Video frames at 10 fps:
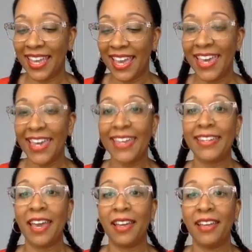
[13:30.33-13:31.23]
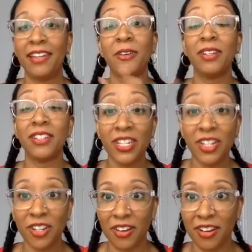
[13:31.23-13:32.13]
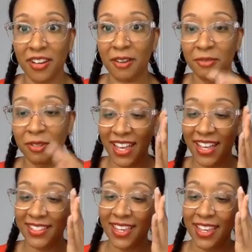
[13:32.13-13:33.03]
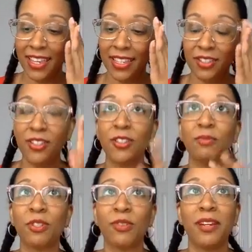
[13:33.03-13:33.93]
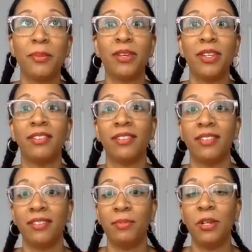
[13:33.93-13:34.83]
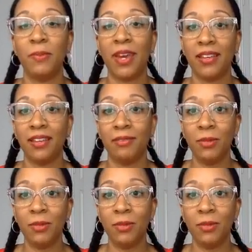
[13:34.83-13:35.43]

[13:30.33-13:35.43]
and hearing a teaching on it, I realized Jesus was trying to build Peter back up.